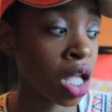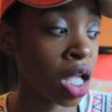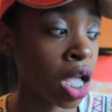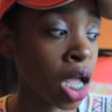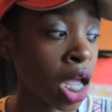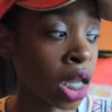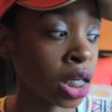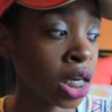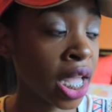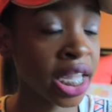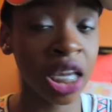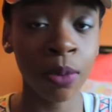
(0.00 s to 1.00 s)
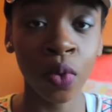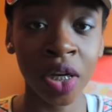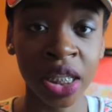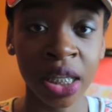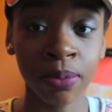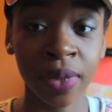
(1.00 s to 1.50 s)
I did not keep
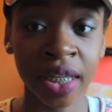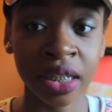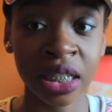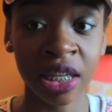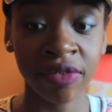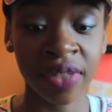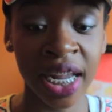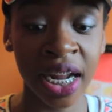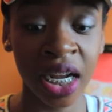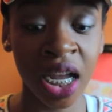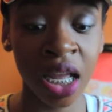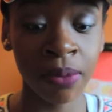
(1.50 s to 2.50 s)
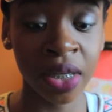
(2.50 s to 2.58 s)
one of the biggest gift that I got